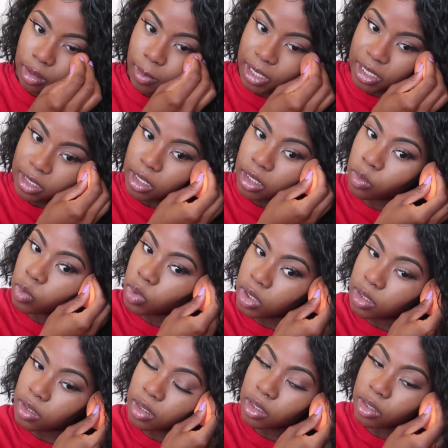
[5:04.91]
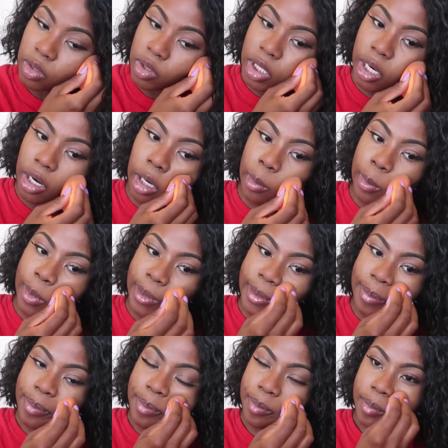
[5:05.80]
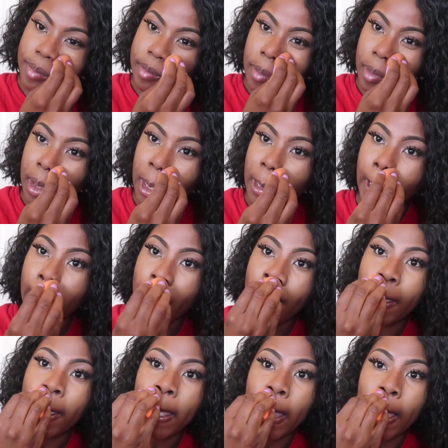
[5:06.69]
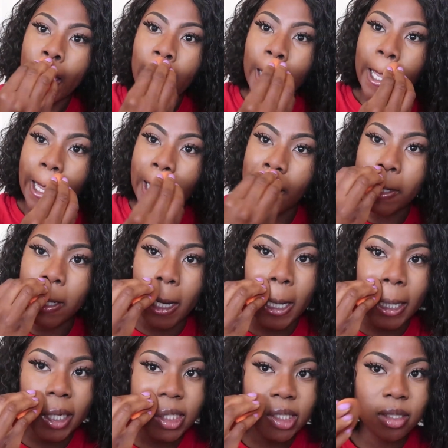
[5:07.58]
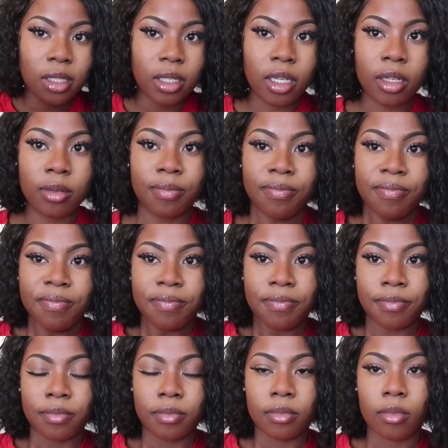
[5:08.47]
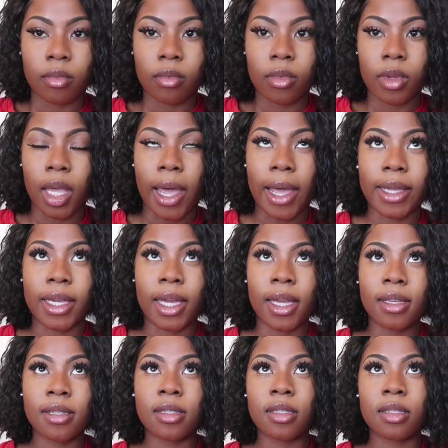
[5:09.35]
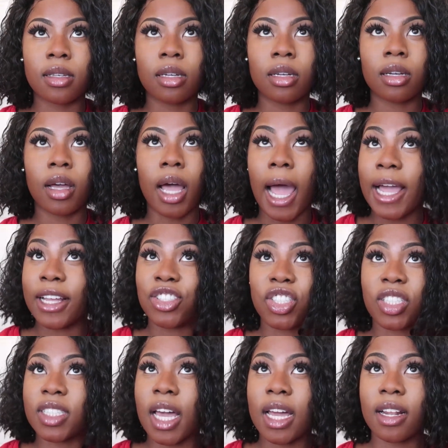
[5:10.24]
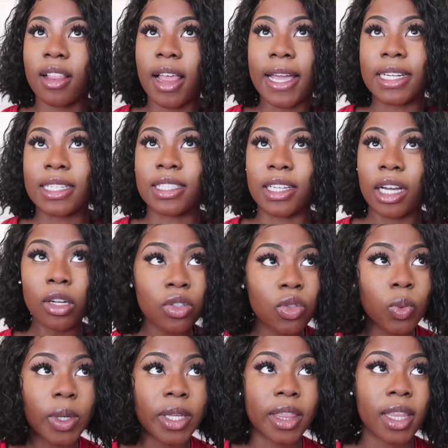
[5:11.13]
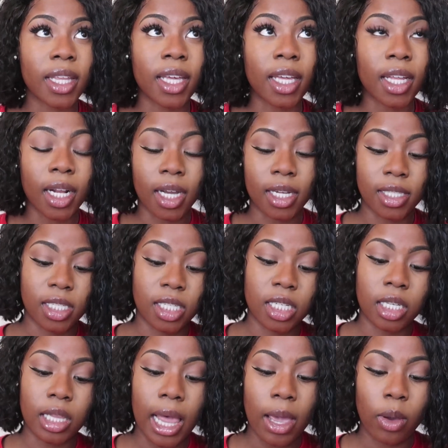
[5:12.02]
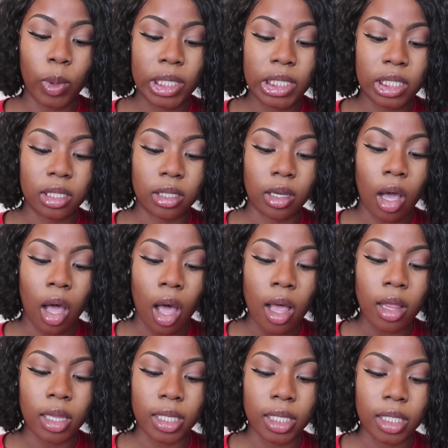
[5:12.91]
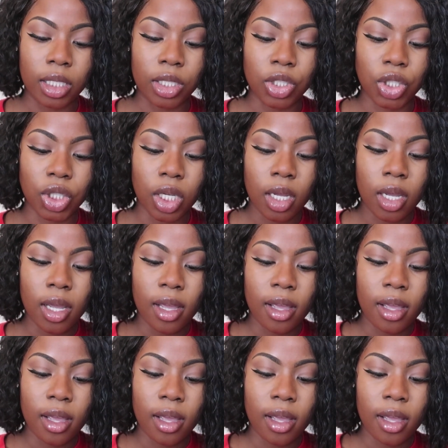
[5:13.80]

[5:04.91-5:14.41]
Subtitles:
My skin was still terrible. And honestly, I guess I just kind of like dealt with it until I went to college.